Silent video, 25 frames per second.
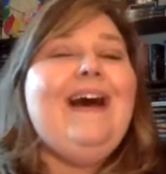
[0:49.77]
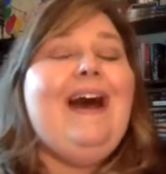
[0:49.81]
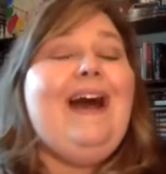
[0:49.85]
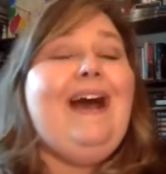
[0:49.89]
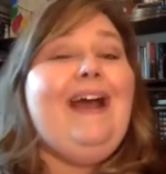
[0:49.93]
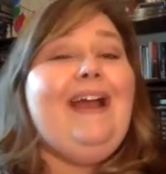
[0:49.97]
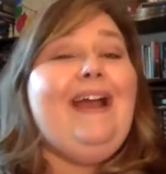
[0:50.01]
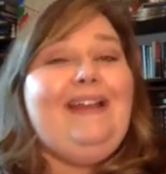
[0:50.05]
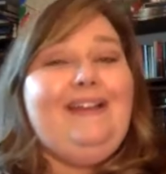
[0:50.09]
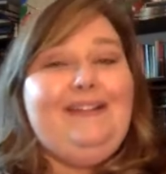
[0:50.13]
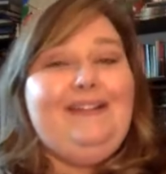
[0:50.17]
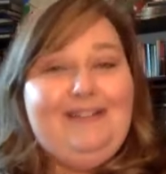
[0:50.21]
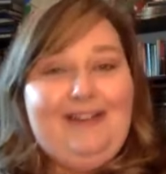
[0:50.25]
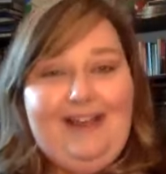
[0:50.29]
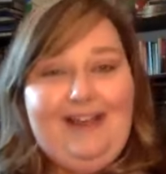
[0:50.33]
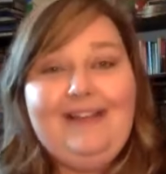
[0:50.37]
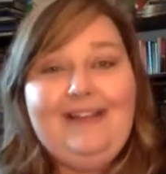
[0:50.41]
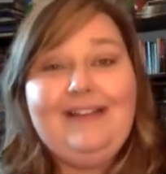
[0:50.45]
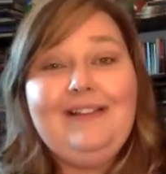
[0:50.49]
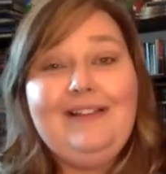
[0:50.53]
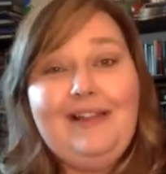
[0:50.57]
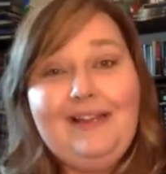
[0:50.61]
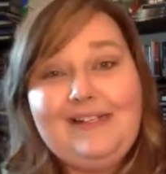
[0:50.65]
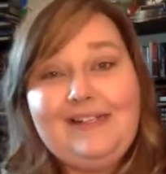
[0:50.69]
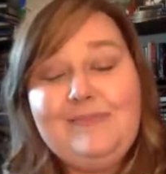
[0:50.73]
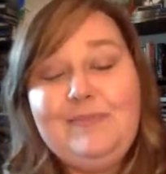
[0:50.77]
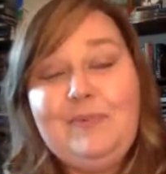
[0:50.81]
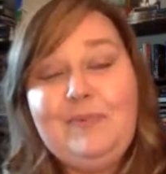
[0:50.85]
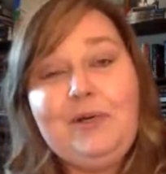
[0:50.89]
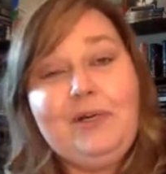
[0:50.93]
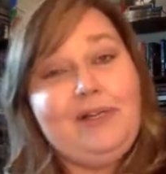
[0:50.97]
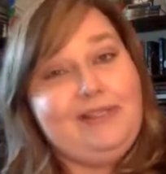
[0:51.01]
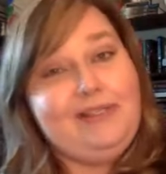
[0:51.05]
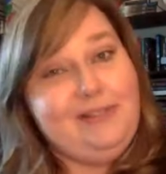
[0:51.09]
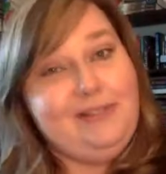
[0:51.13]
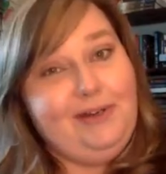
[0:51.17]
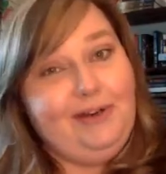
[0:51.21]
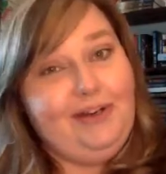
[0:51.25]
I collect
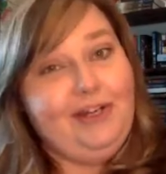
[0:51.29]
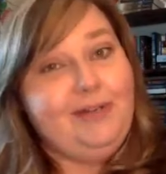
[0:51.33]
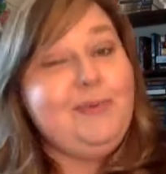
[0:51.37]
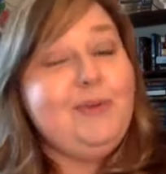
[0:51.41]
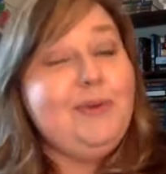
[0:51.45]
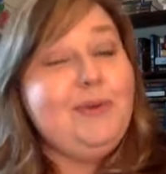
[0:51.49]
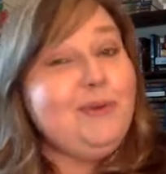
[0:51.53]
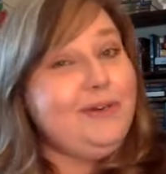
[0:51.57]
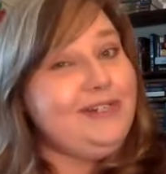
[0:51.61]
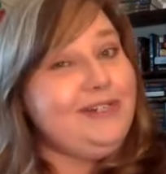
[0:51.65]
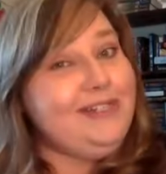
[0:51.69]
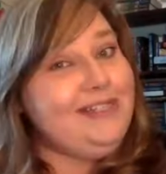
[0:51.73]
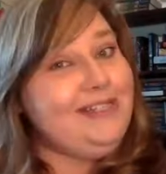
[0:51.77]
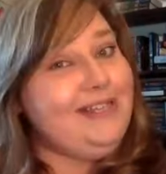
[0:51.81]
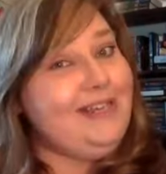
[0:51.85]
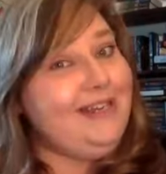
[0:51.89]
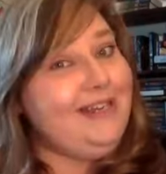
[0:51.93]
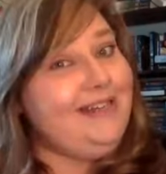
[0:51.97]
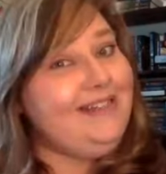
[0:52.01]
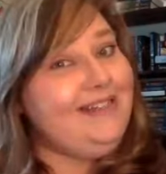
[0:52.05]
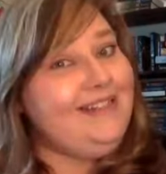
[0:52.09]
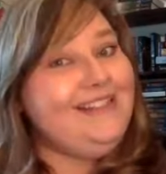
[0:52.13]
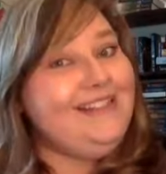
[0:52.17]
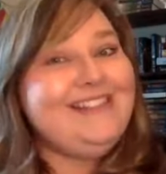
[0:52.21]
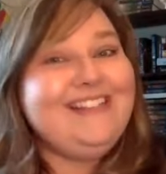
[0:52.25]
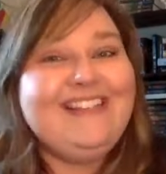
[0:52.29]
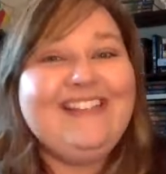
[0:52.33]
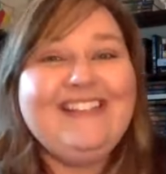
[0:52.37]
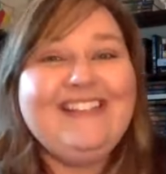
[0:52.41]
books. There could be worse things.